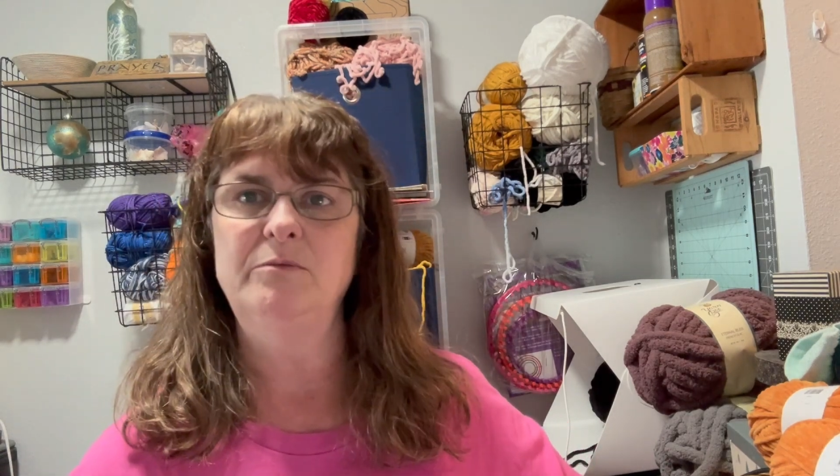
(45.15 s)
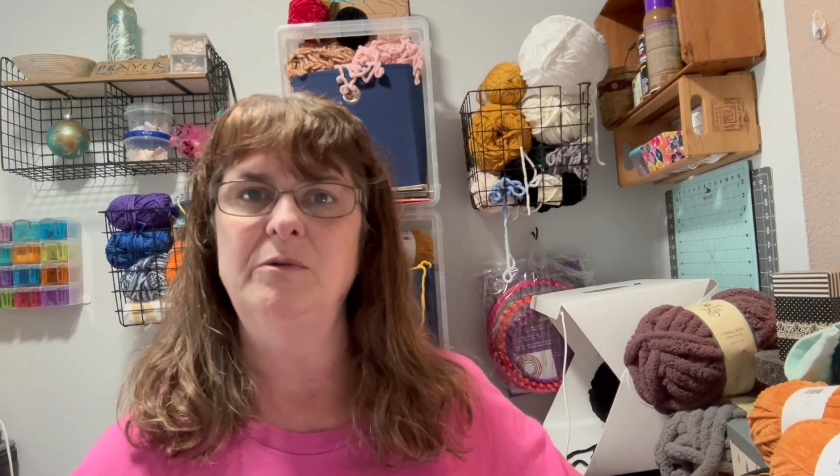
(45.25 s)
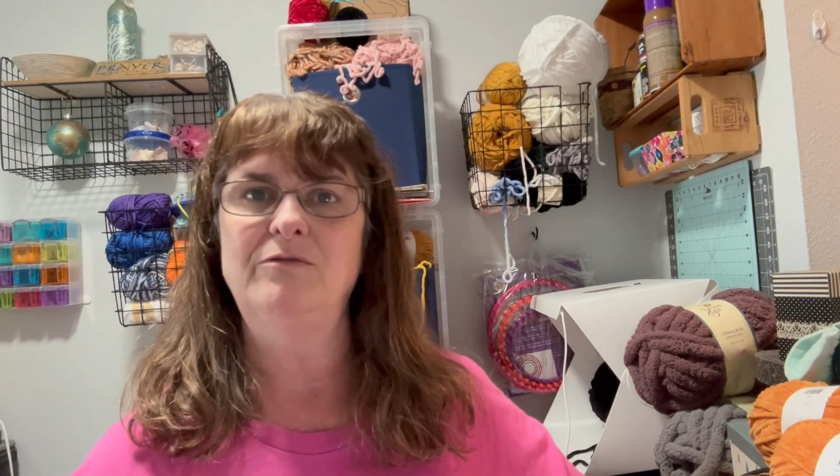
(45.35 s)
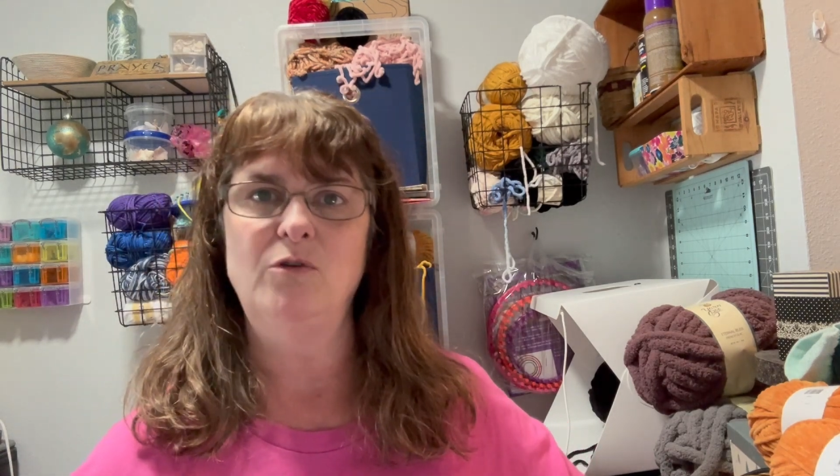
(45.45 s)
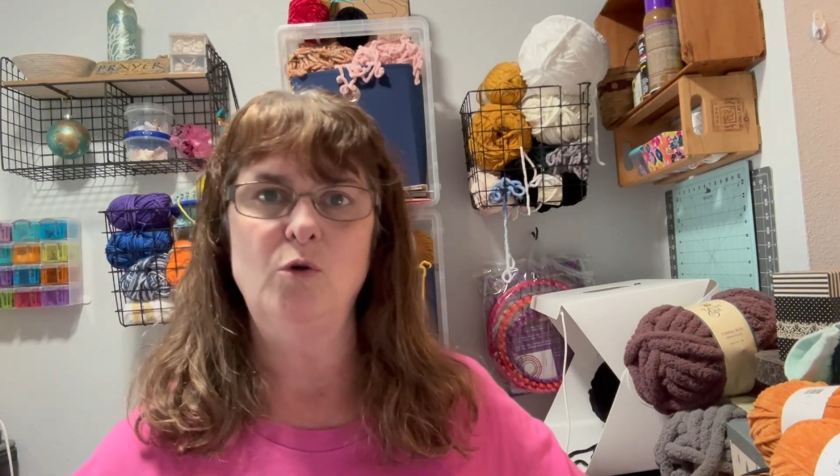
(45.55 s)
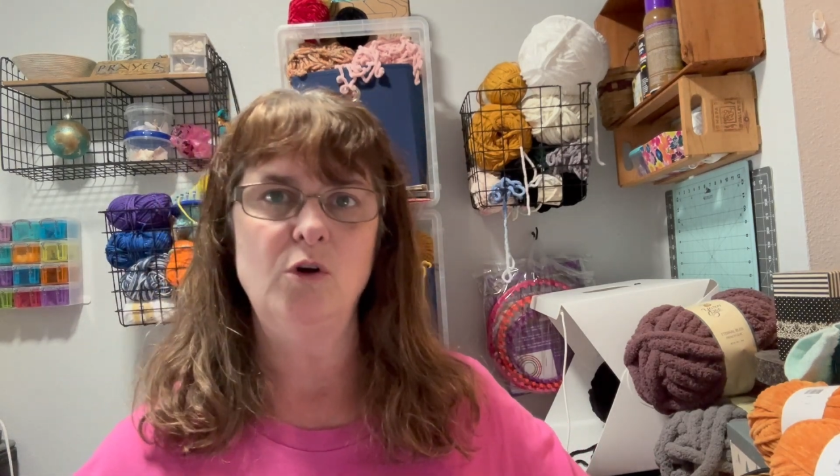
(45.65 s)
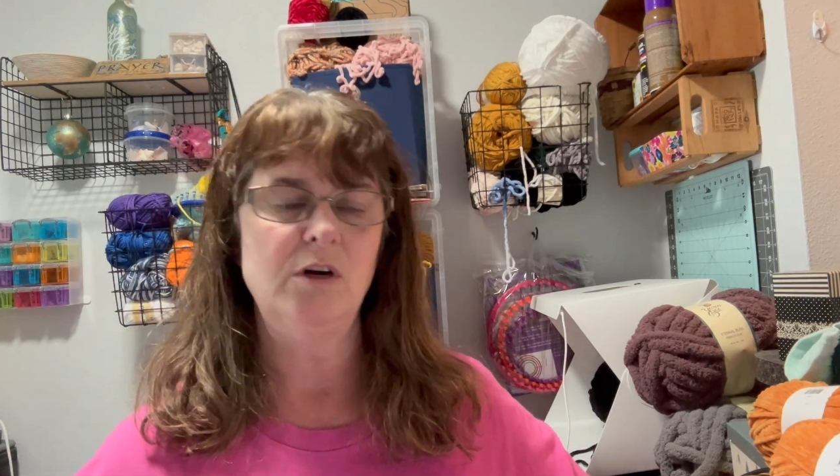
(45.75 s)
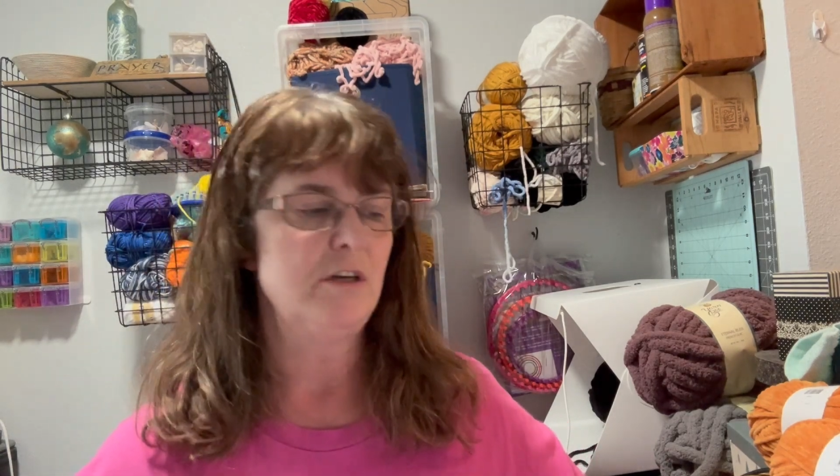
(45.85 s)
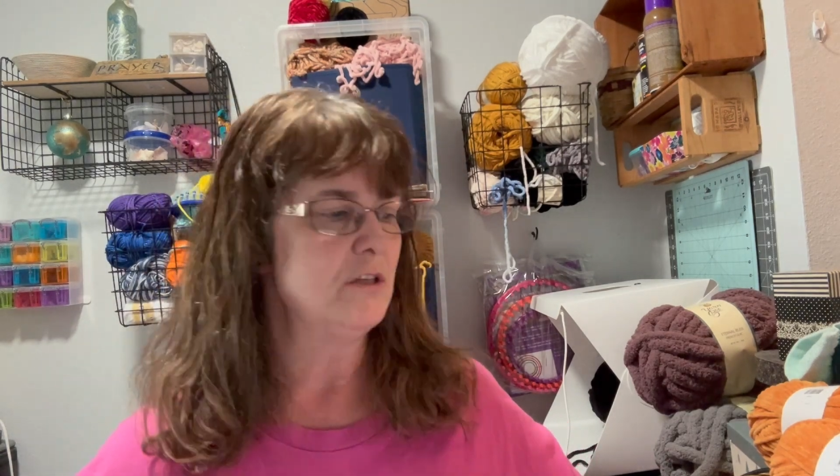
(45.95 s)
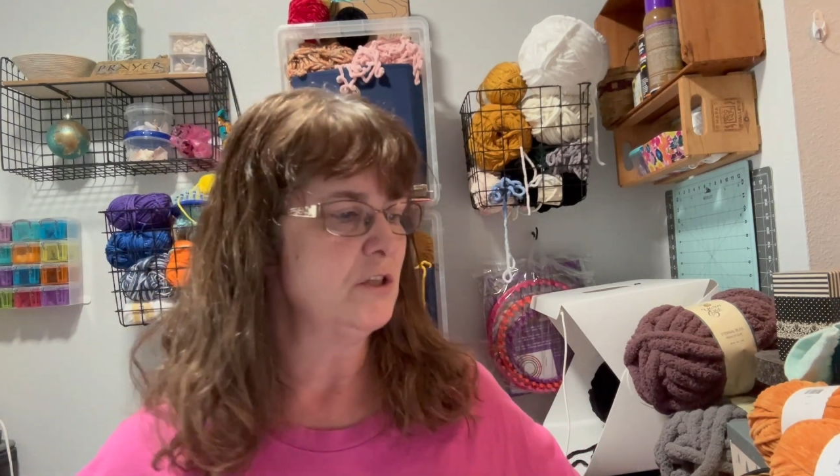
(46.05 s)

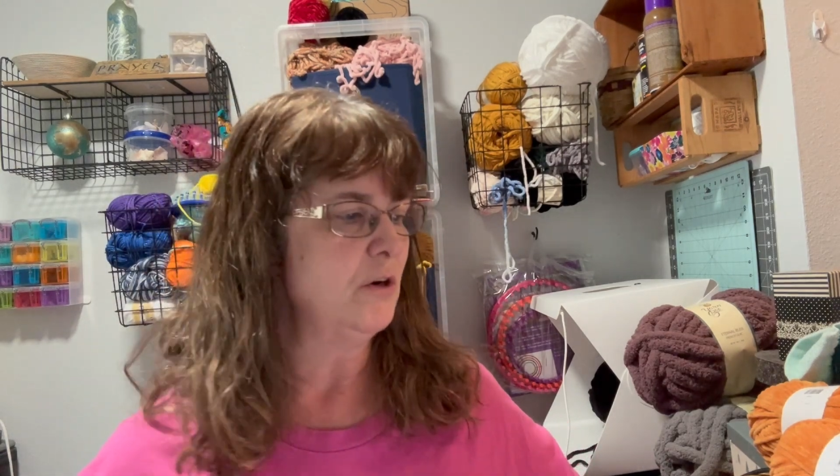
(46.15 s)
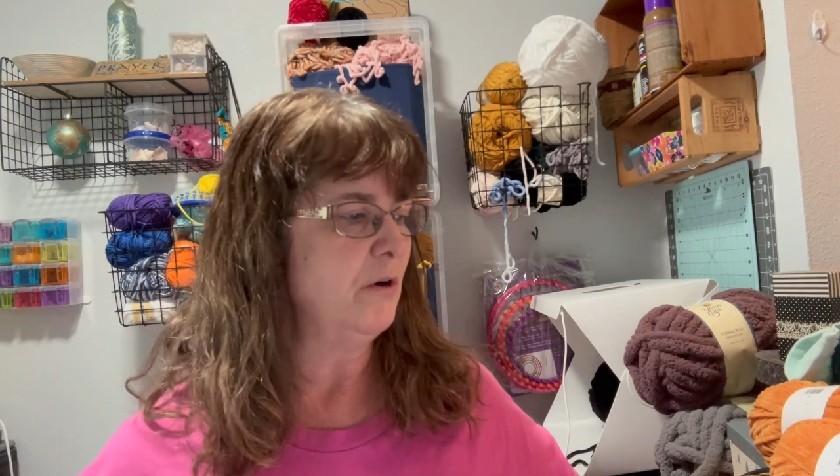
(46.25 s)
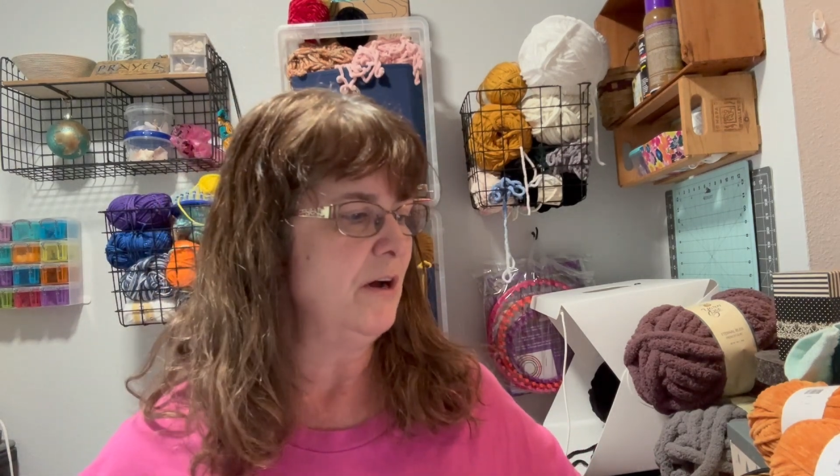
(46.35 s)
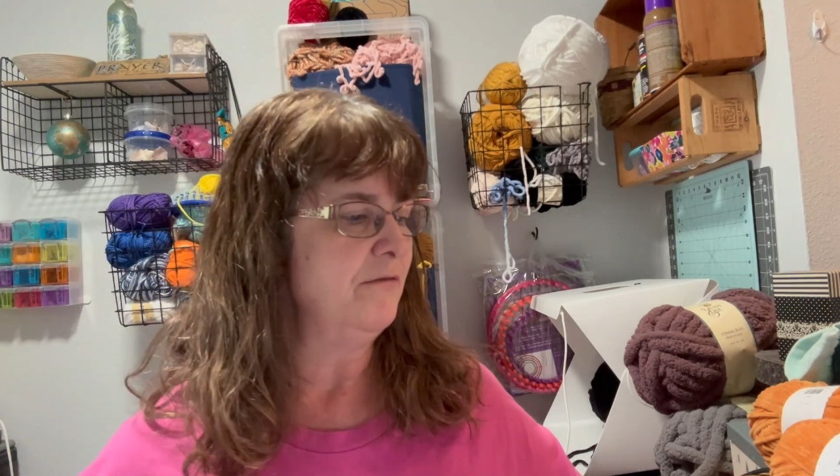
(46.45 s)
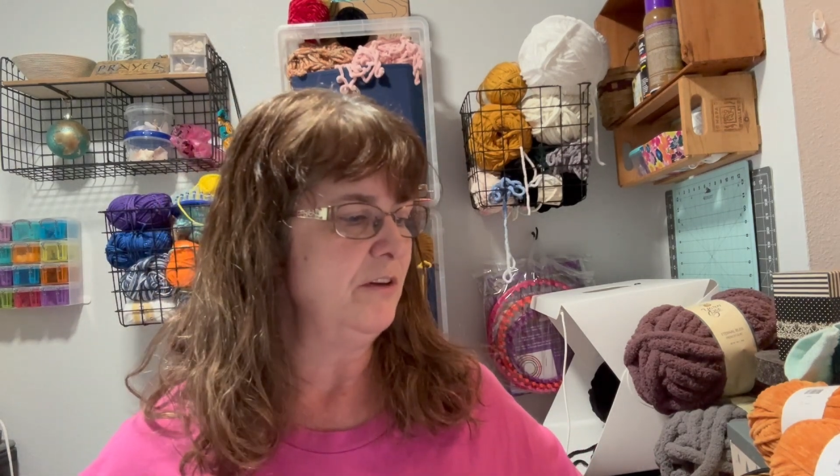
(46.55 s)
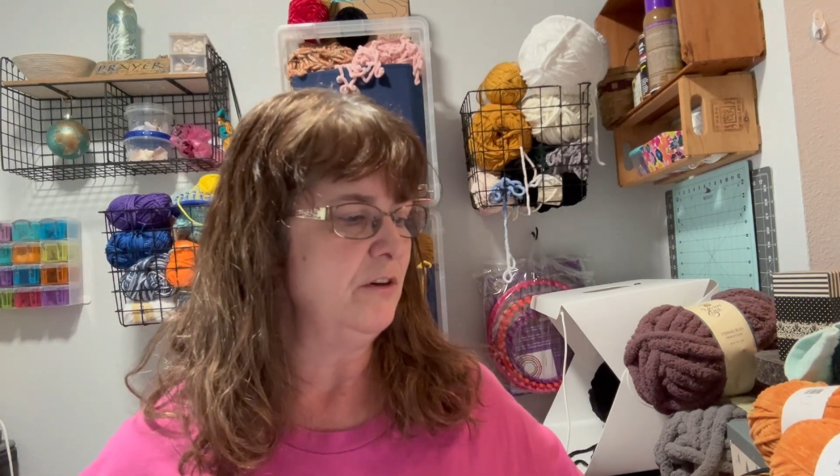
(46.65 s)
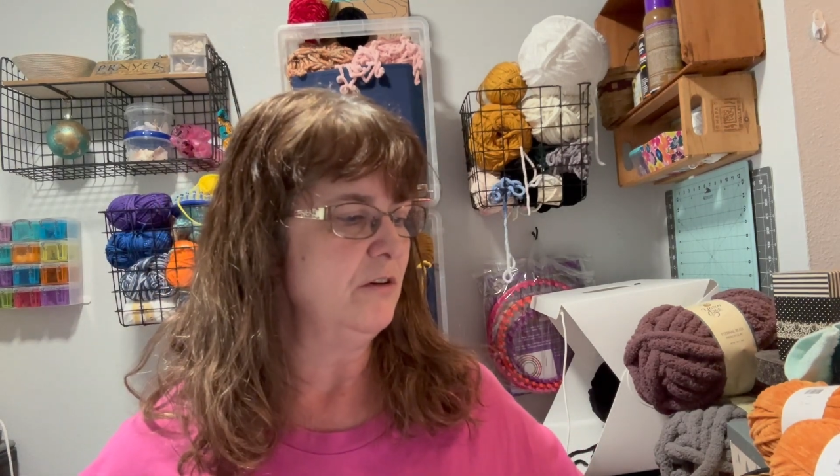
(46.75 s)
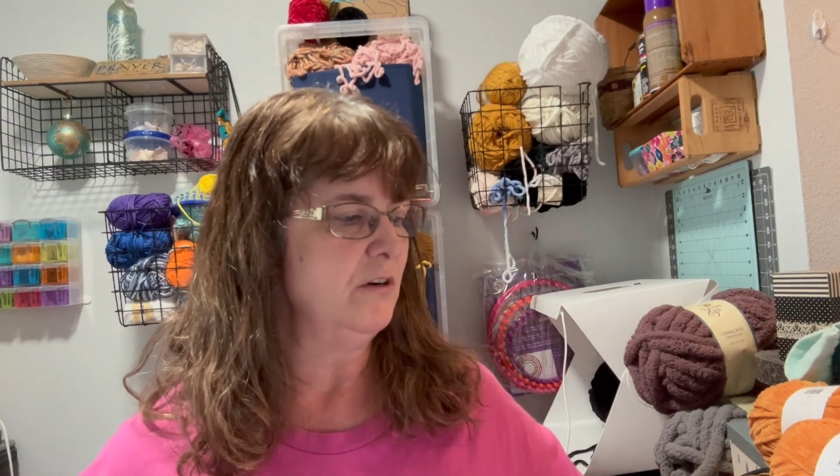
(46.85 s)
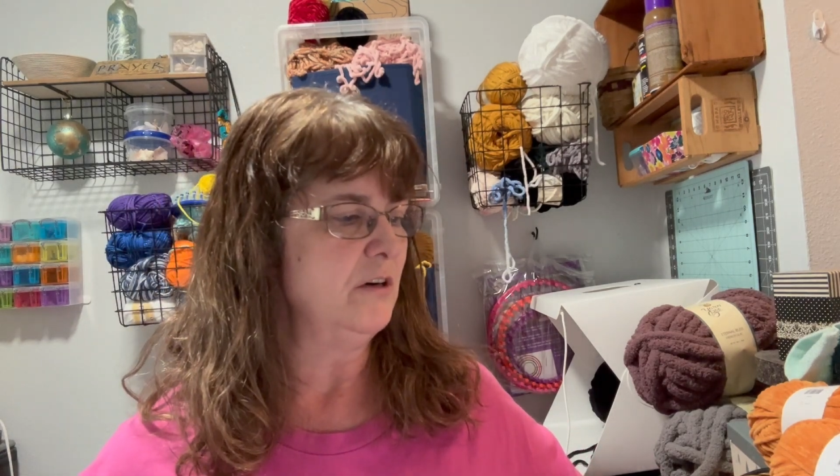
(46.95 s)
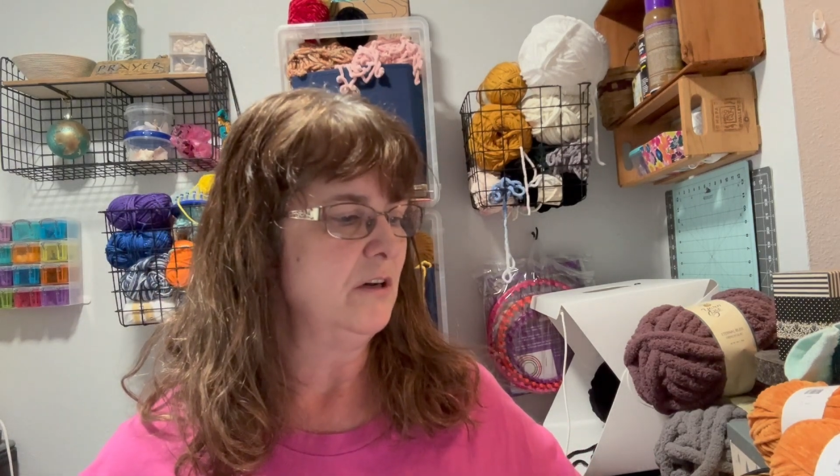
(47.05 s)
before, so I
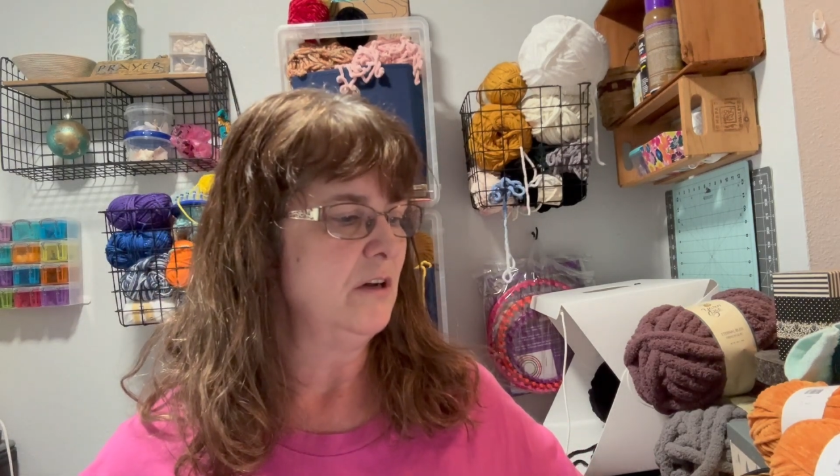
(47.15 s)
figured